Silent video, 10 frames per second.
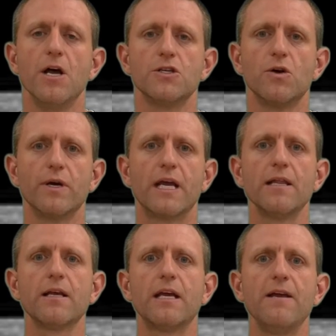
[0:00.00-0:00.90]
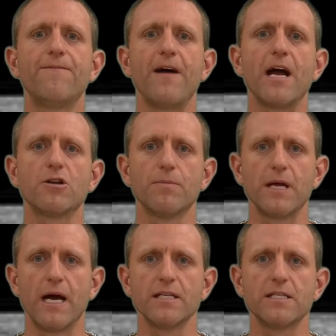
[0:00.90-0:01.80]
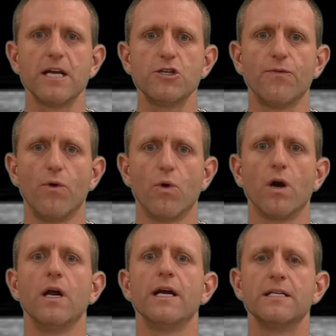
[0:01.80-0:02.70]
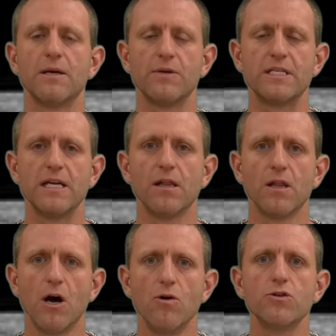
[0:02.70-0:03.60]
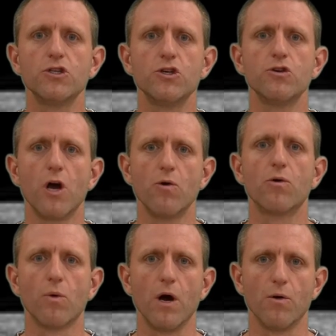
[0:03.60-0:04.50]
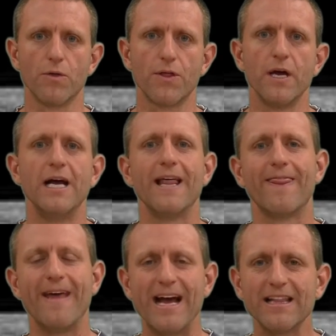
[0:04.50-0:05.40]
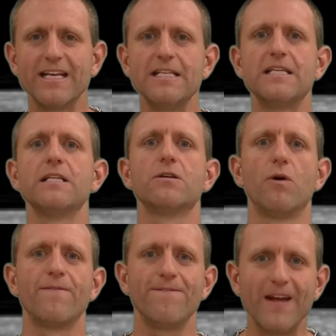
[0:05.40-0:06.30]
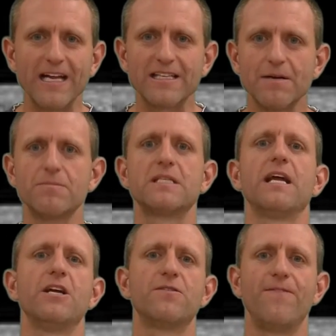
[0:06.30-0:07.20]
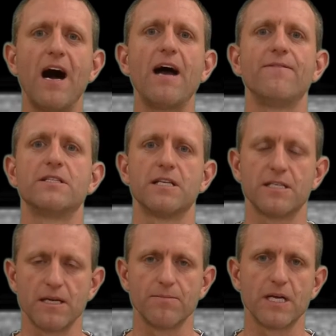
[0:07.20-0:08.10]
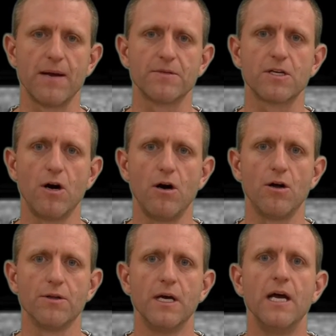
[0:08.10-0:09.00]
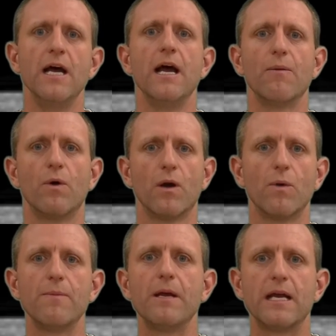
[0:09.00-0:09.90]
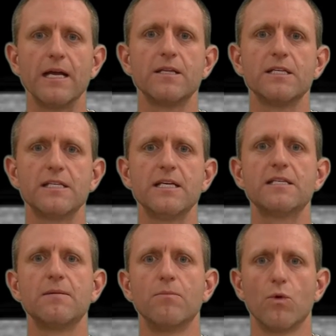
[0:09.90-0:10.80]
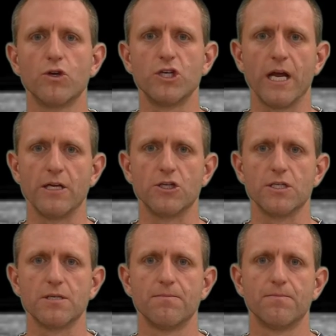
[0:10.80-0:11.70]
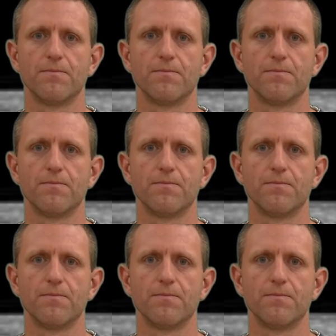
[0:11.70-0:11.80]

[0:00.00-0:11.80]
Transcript: So again, the key factor behind stage four is that we see low to no growth. That leads into a phantom stage five, as it's sometimes called, where we begin to see some more changes.